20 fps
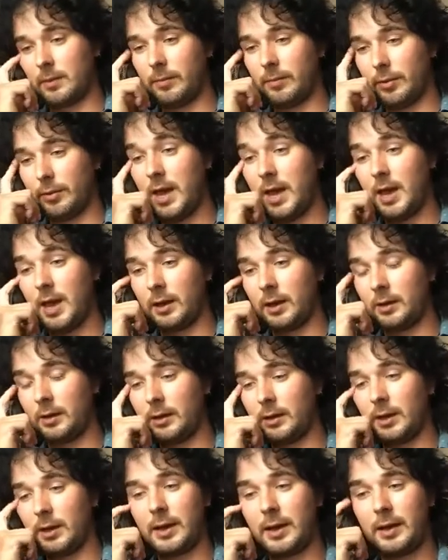thing.
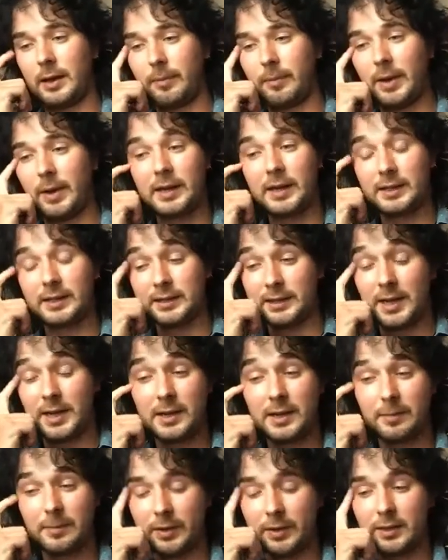But I
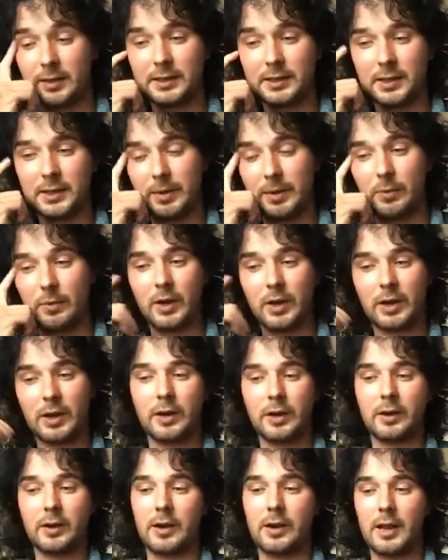decided, because I've been
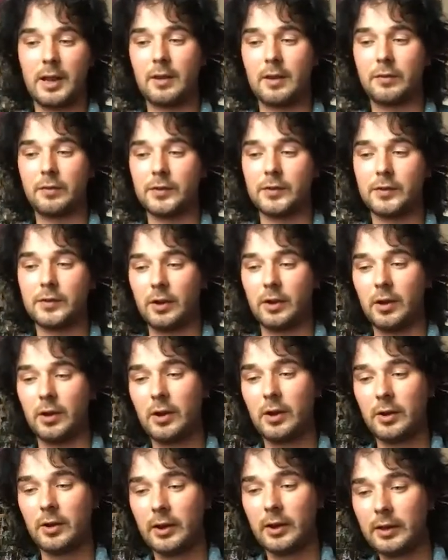working on Nier for so
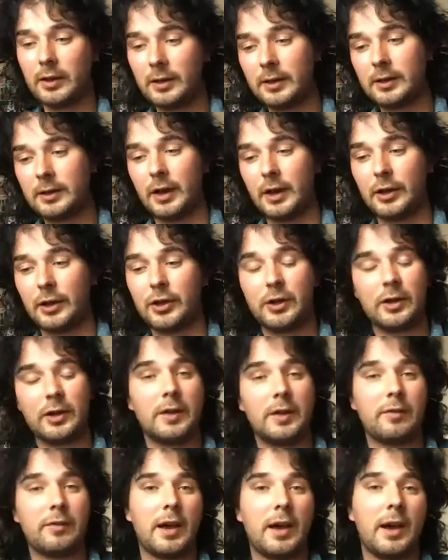long, I couldn't
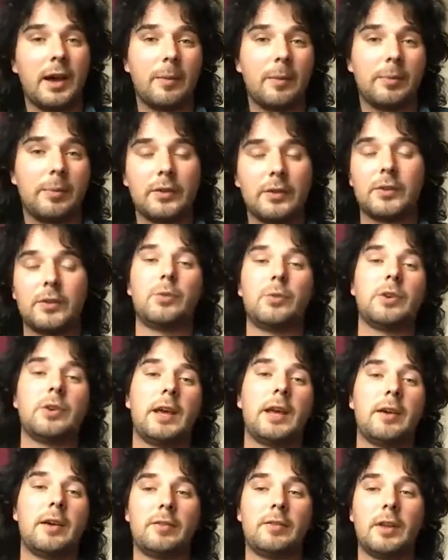give that up, because I
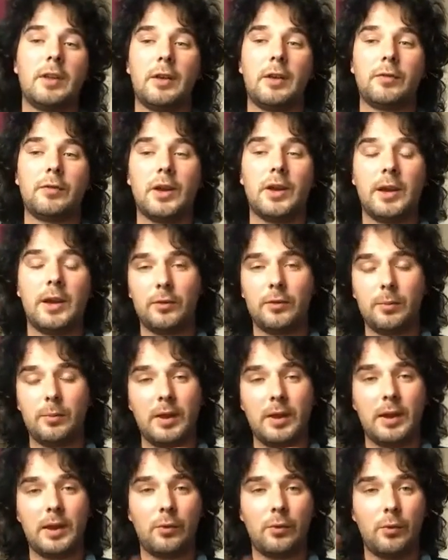wouldn't have enough time to
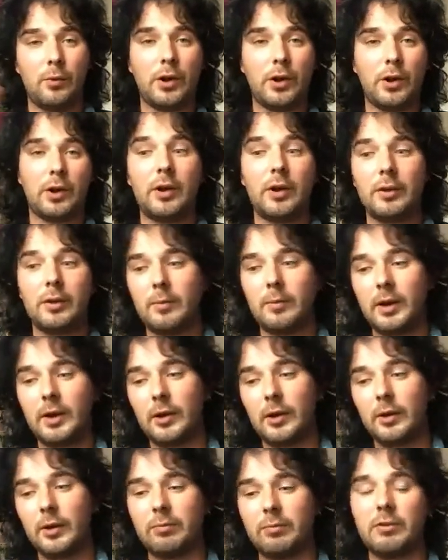be able to work on
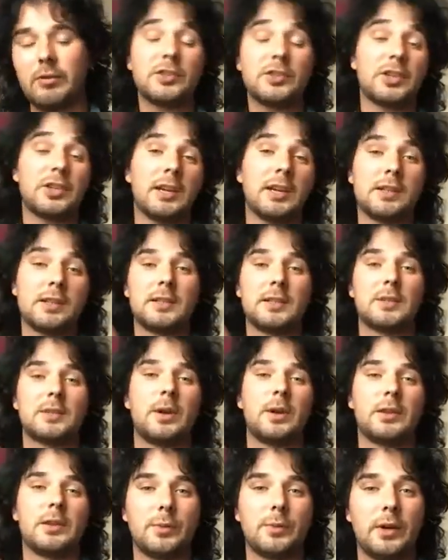my own project as
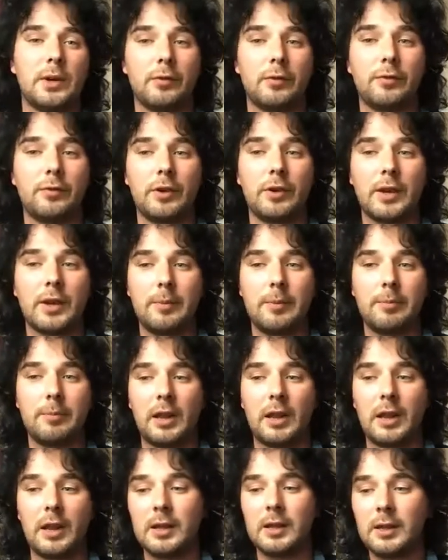well as working for a
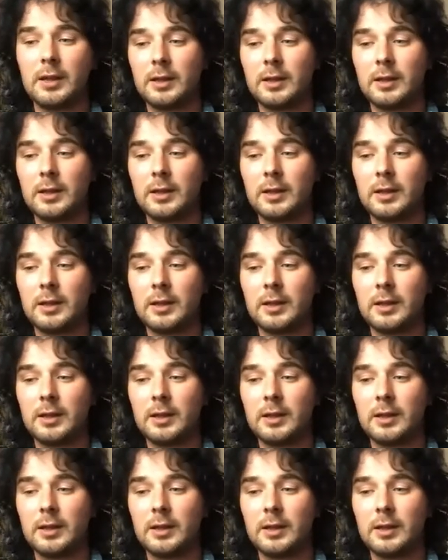company.